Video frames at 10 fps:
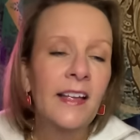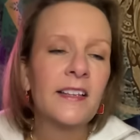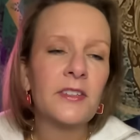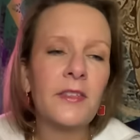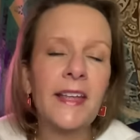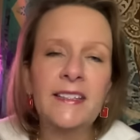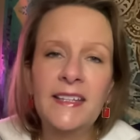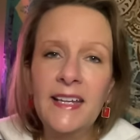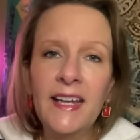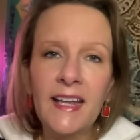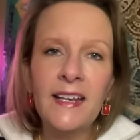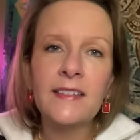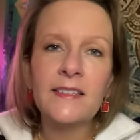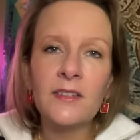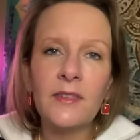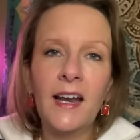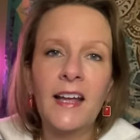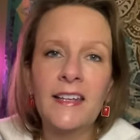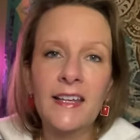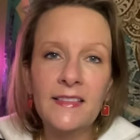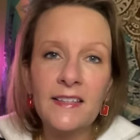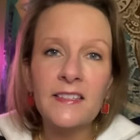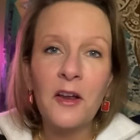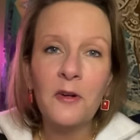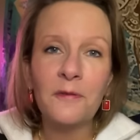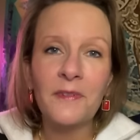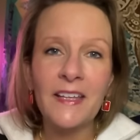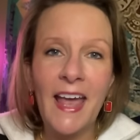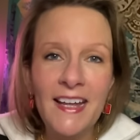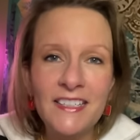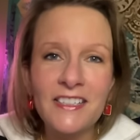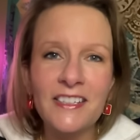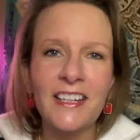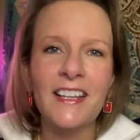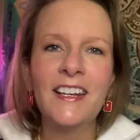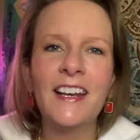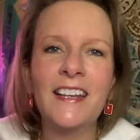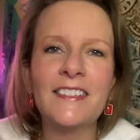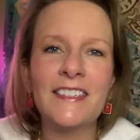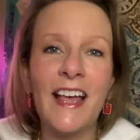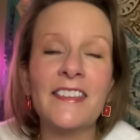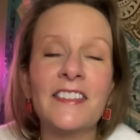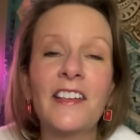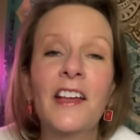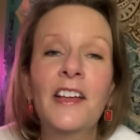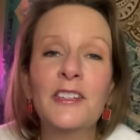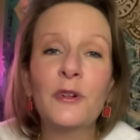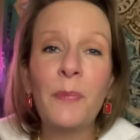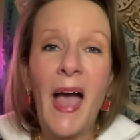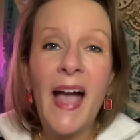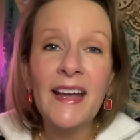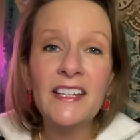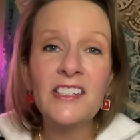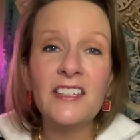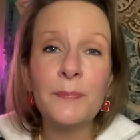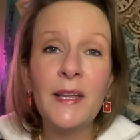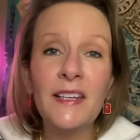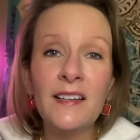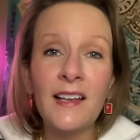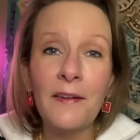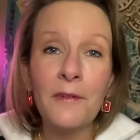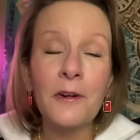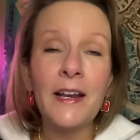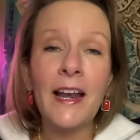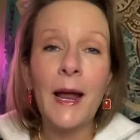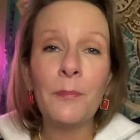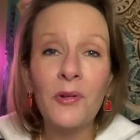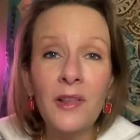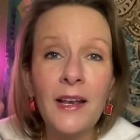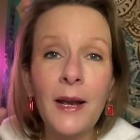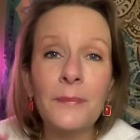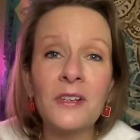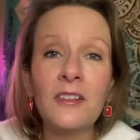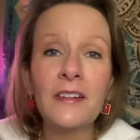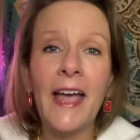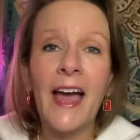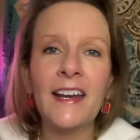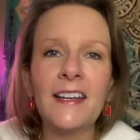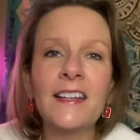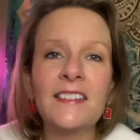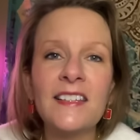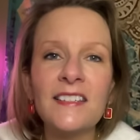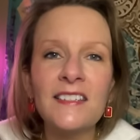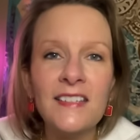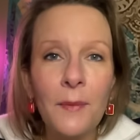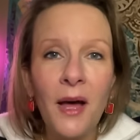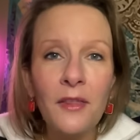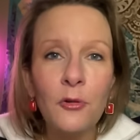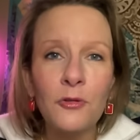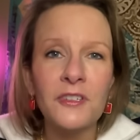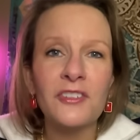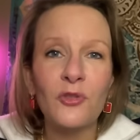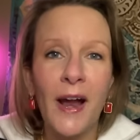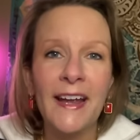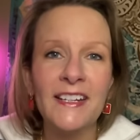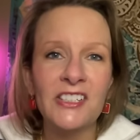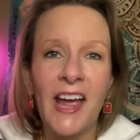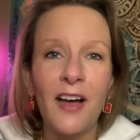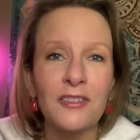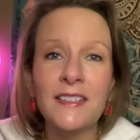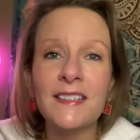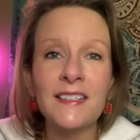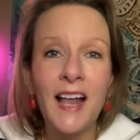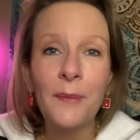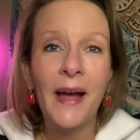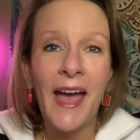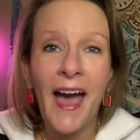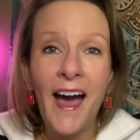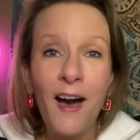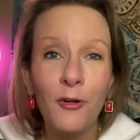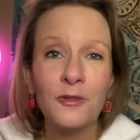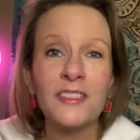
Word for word: So they did. And so then I get this notification and it says, your package has been delivered, and I pull it up to look at it, and it's at some other strange house. It's not my house.